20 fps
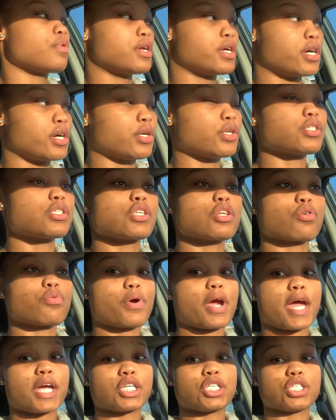want to go to the
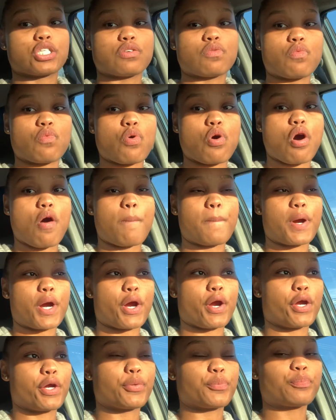ratchet
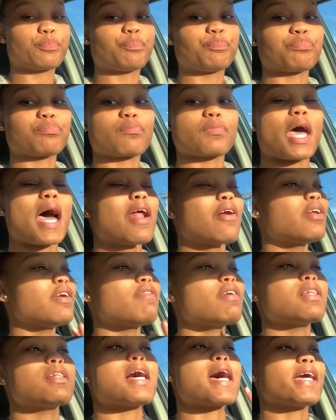Walmart. I don't
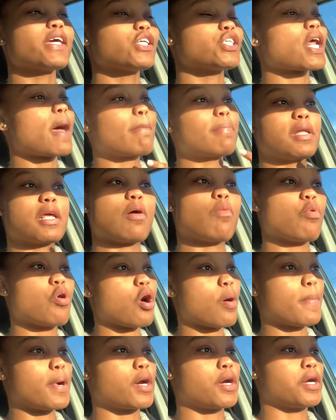even like shopping at
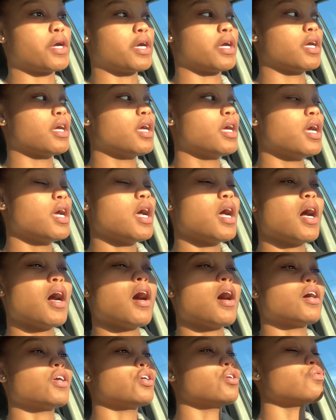Walmart.
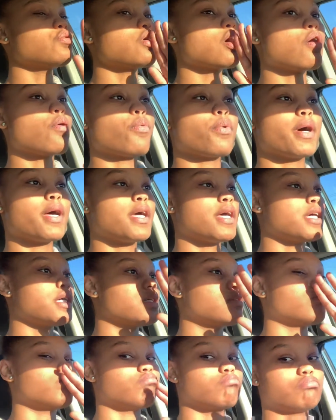You know what?
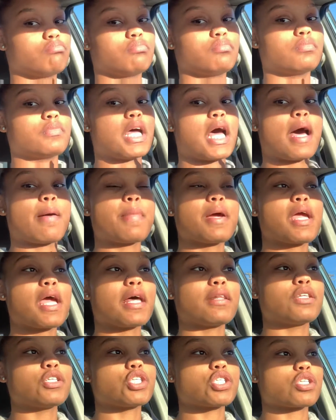I might
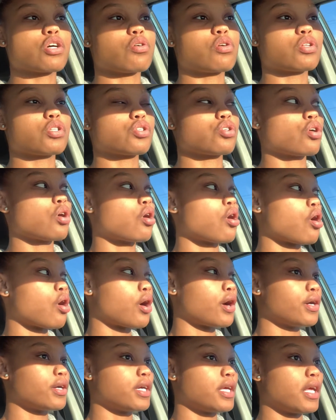have to just go to
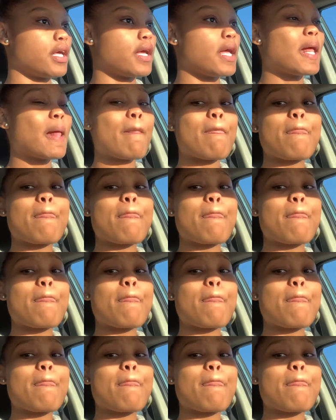Target.